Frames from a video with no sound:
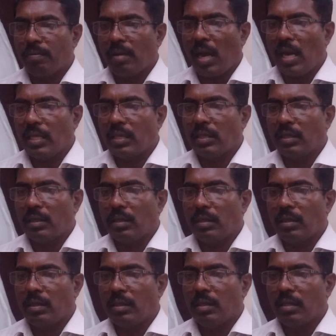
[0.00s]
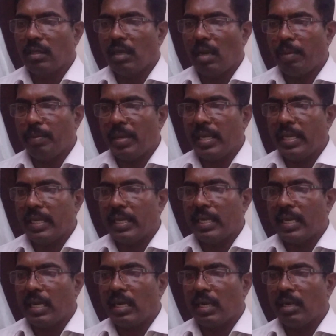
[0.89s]
North
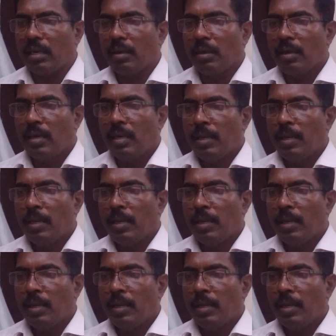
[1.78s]
American